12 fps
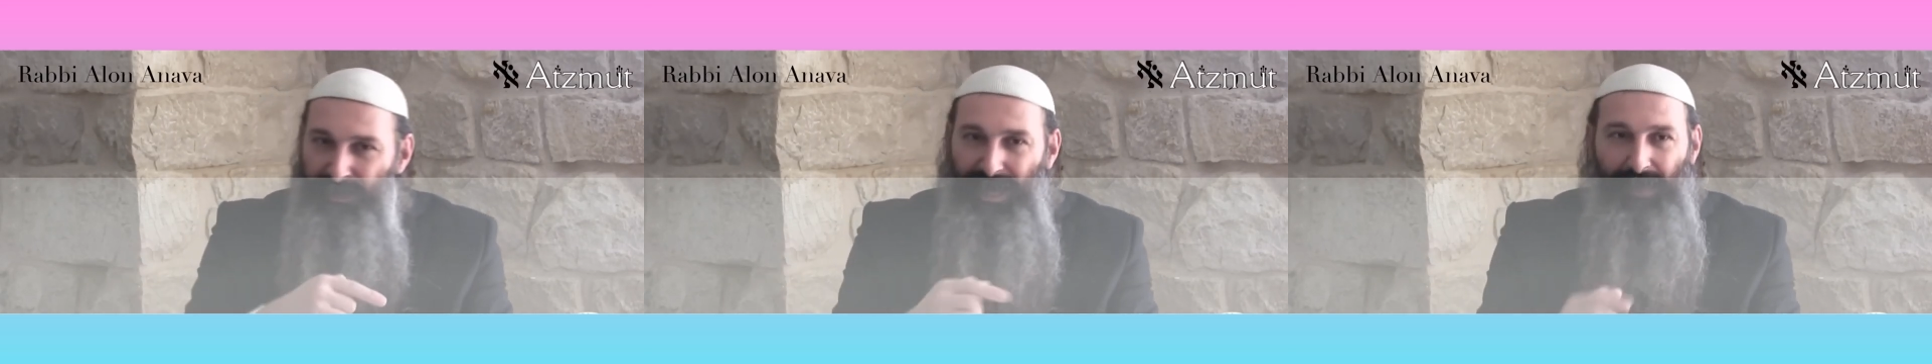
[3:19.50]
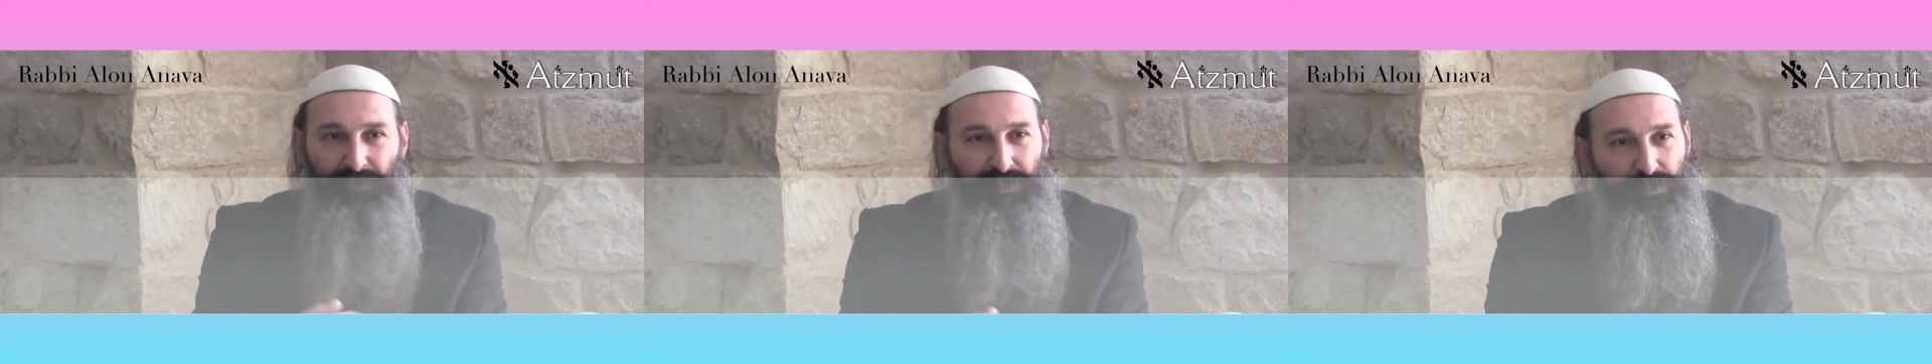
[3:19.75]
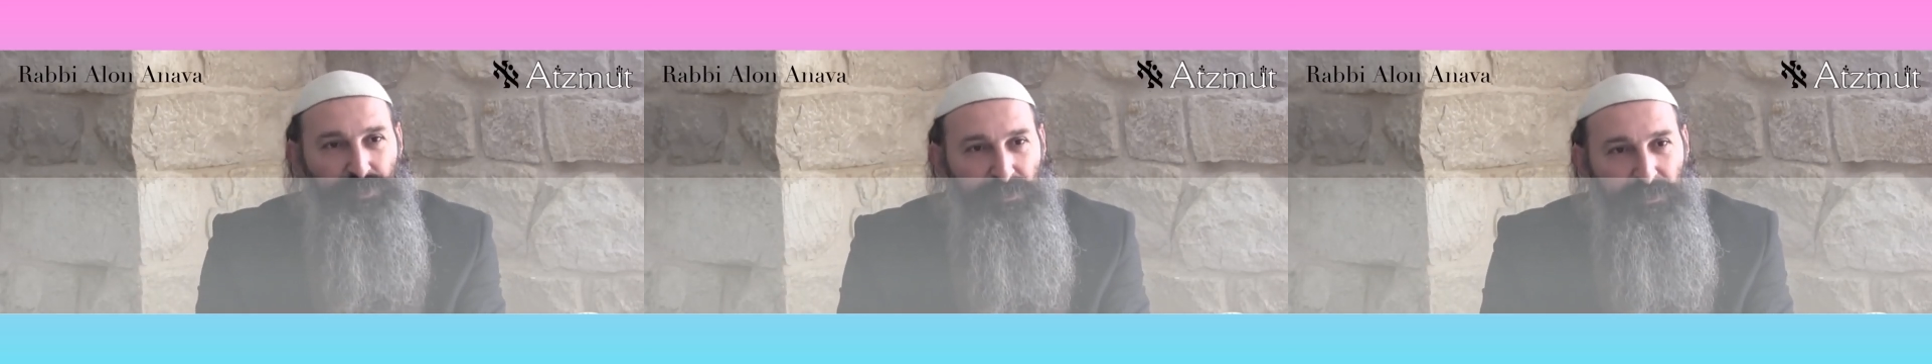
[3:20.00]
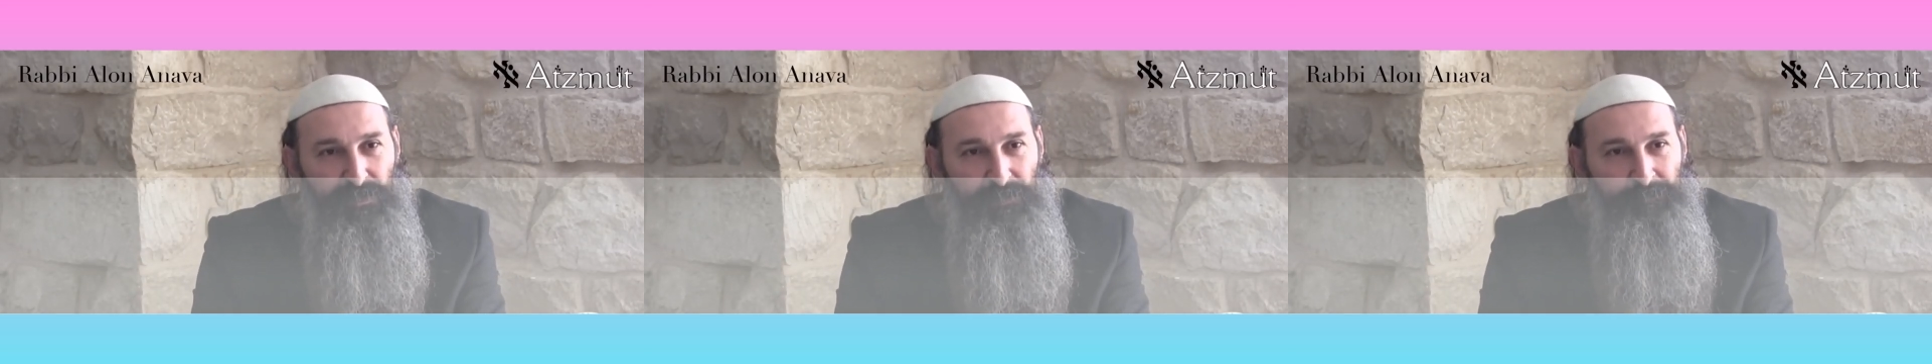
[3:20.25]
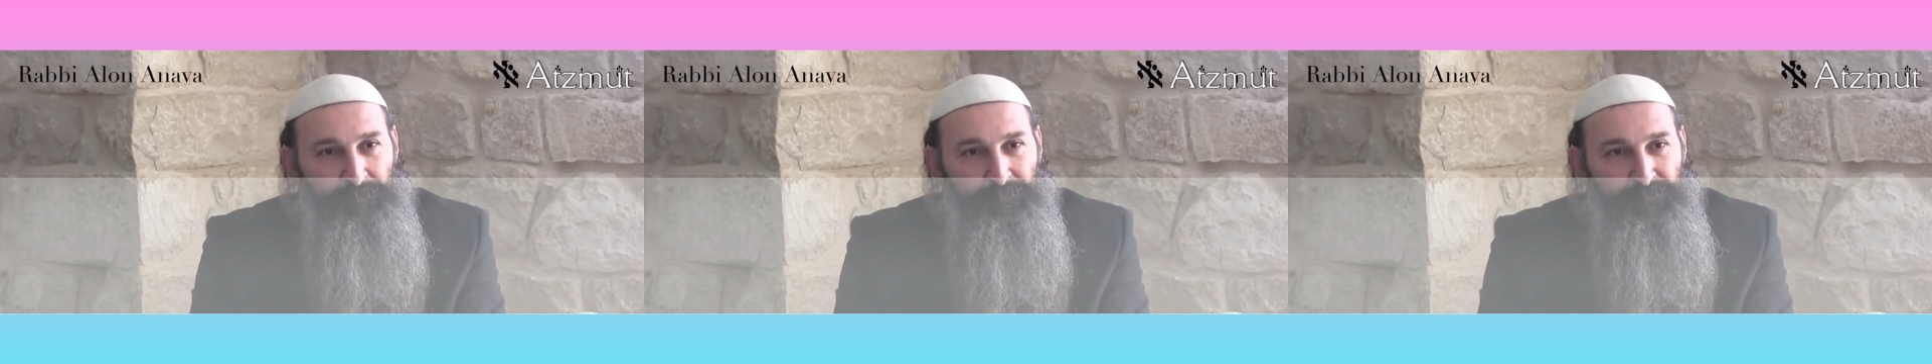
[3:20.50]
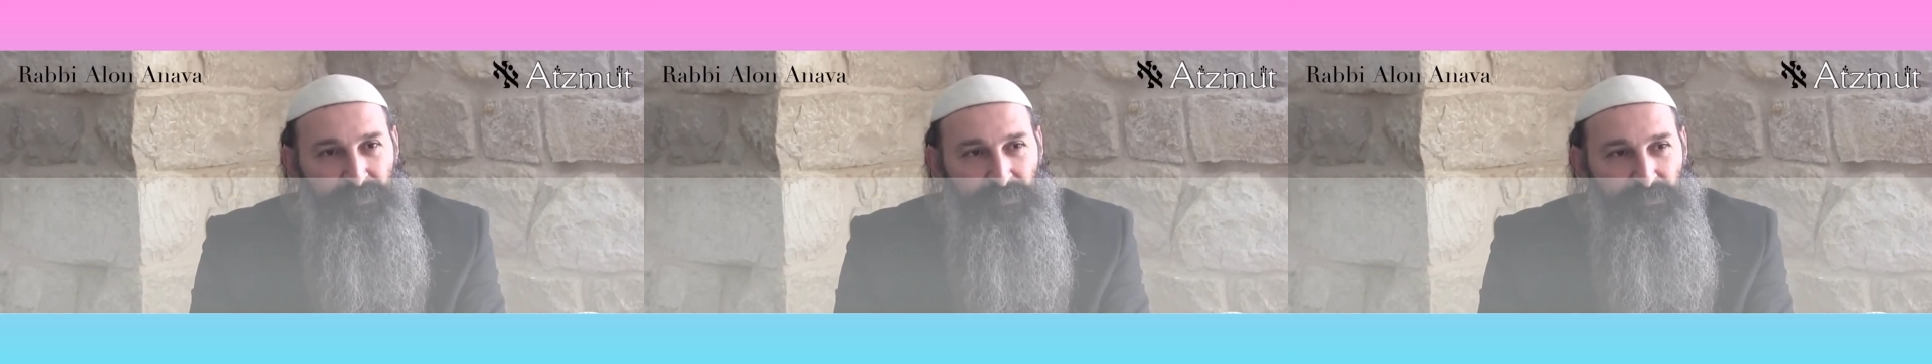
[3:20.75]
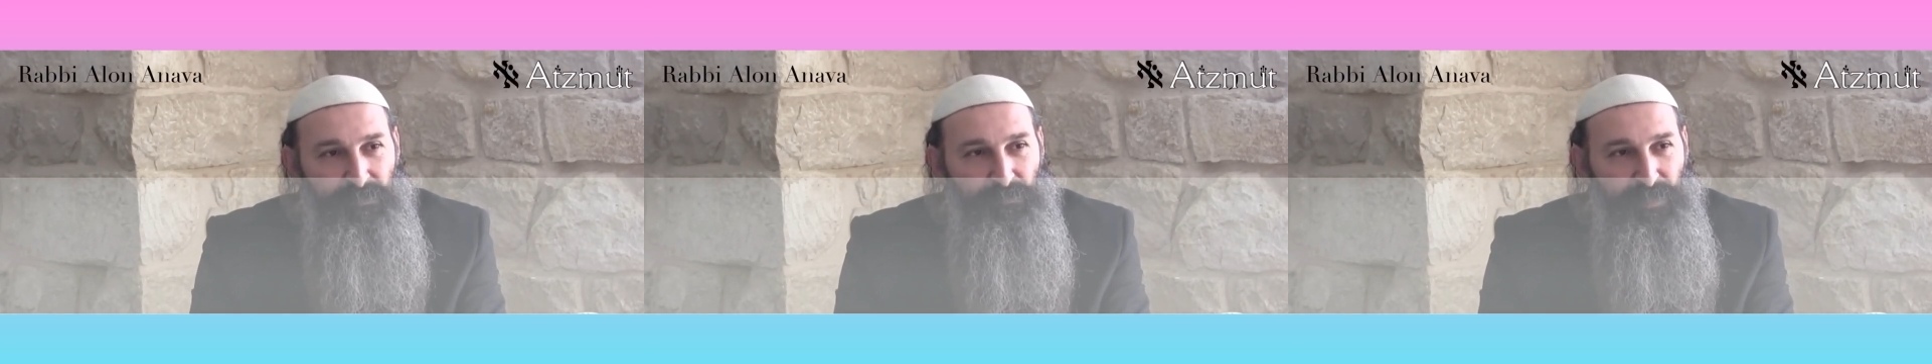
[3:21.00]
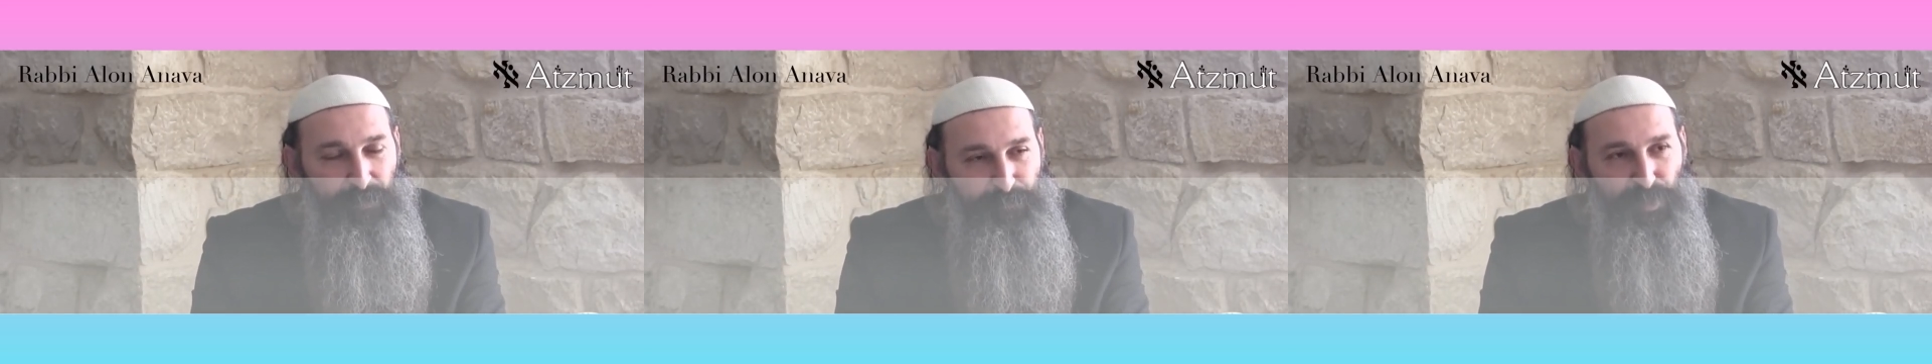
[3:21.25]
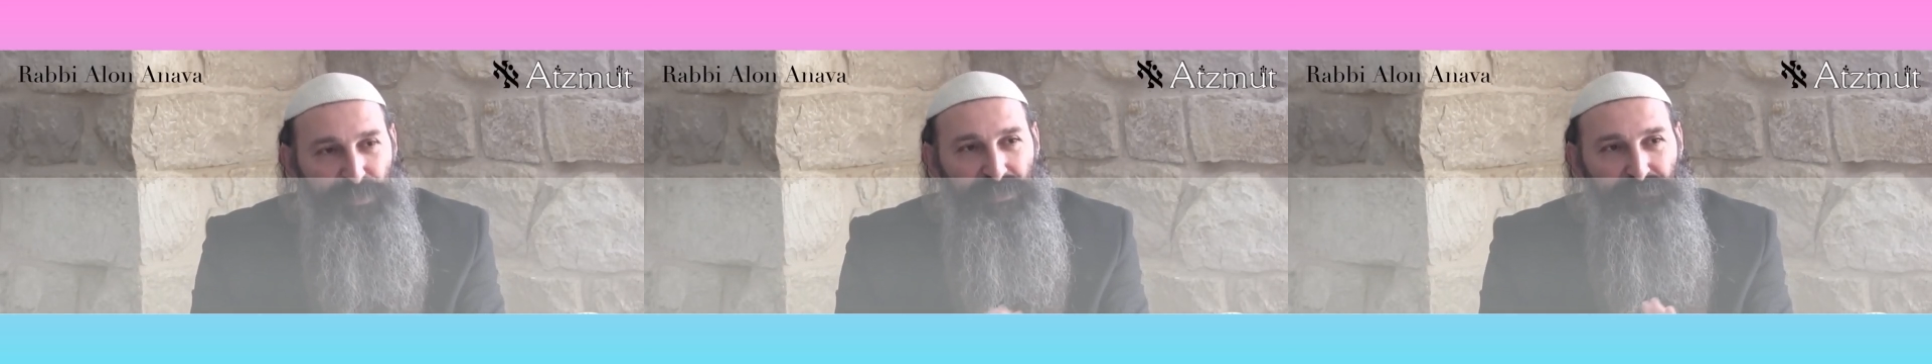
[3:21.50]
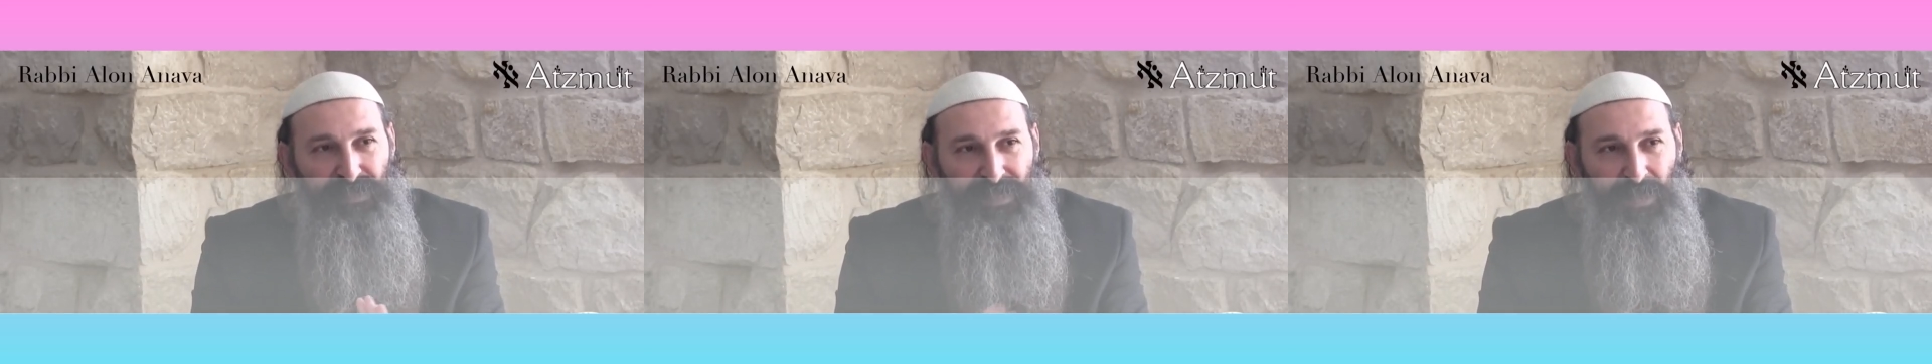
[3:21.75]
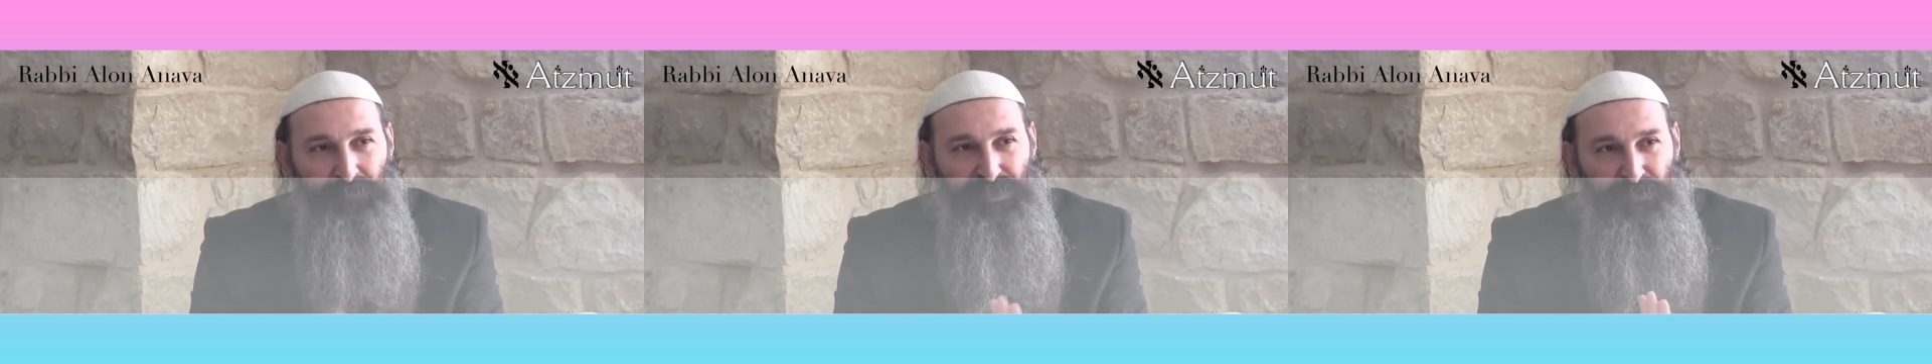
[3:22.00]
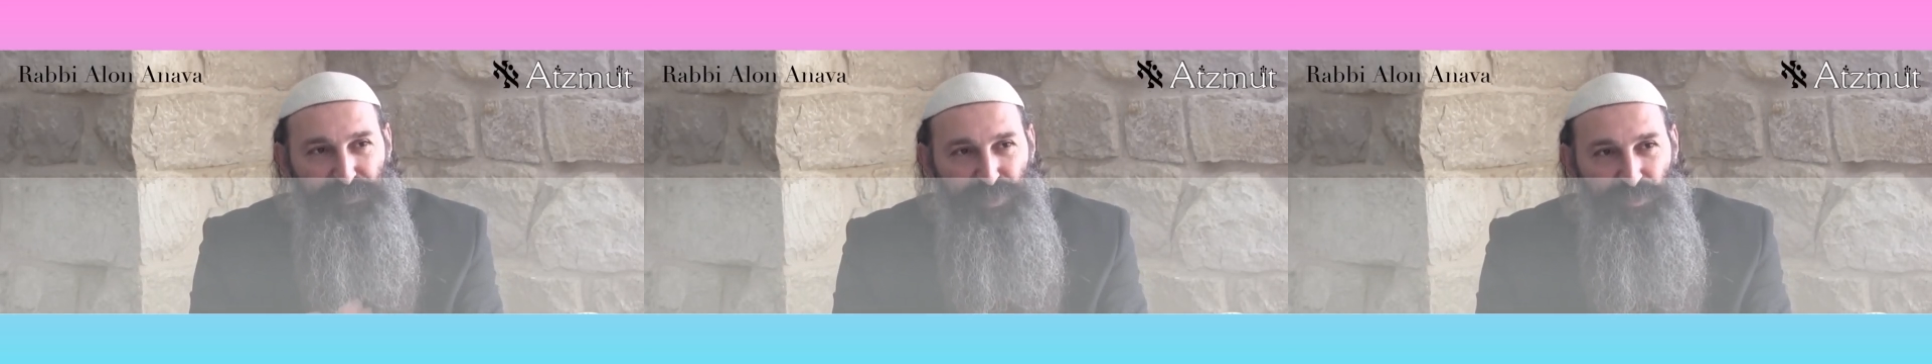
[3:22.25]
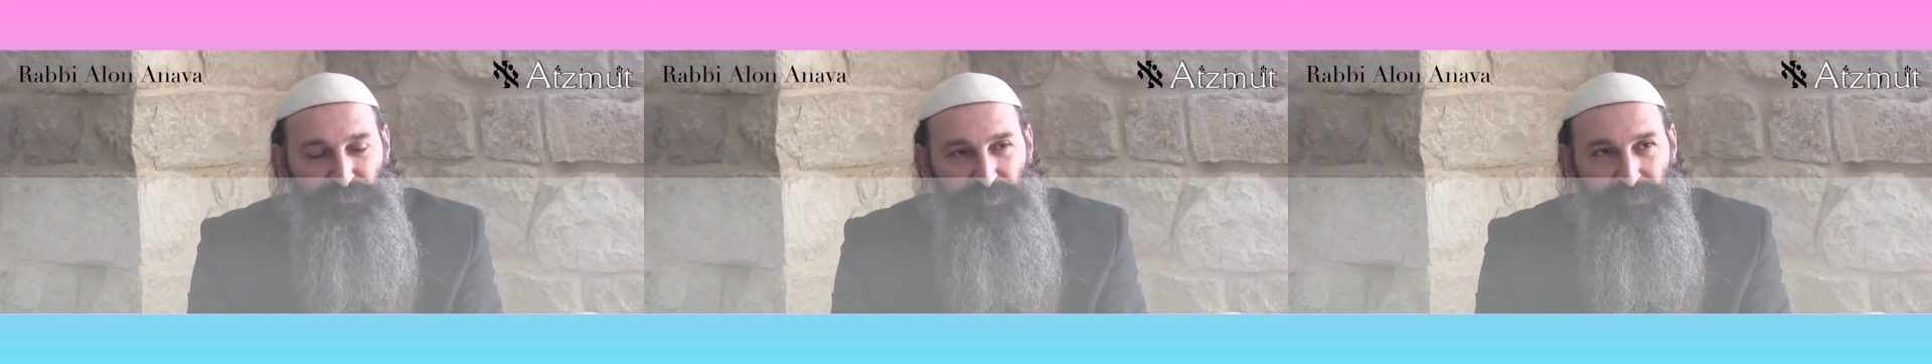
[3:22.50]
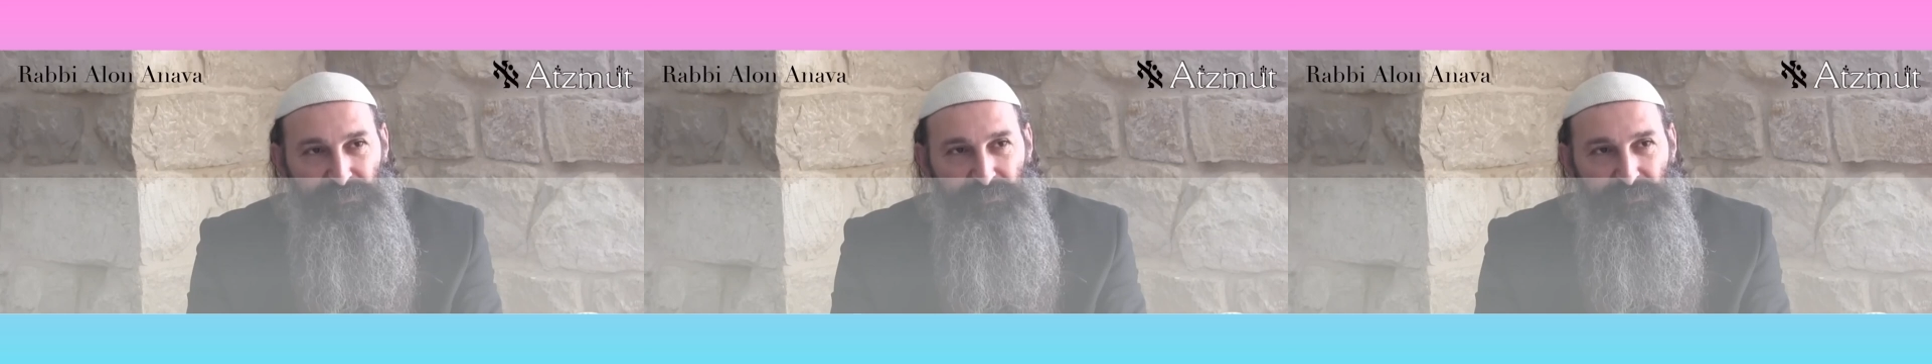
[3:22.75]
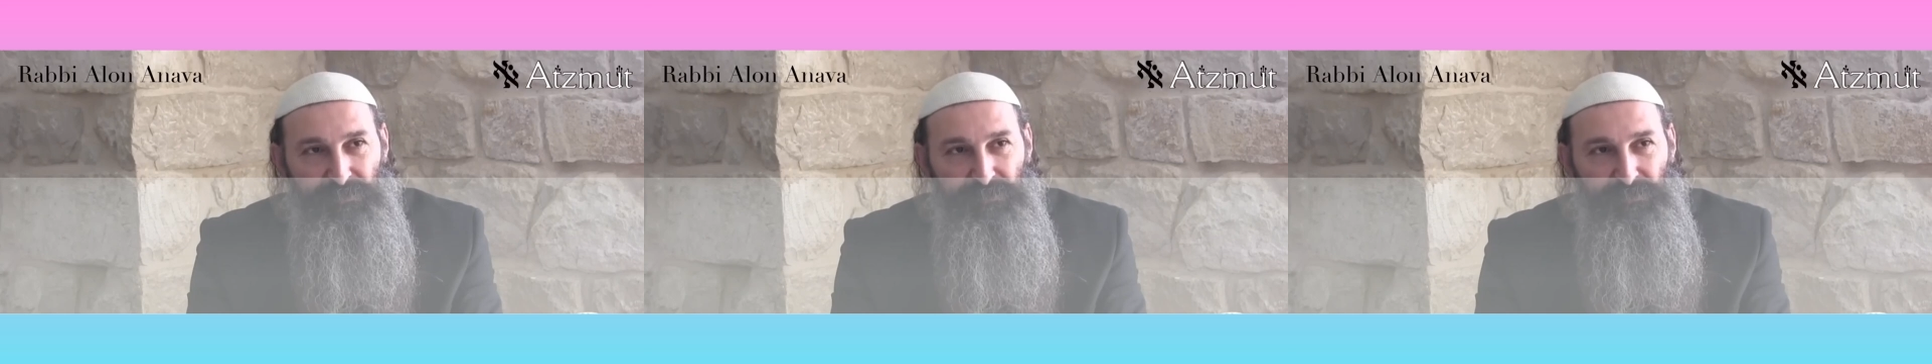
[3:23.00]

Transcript: I damaged. When a person becomes observant,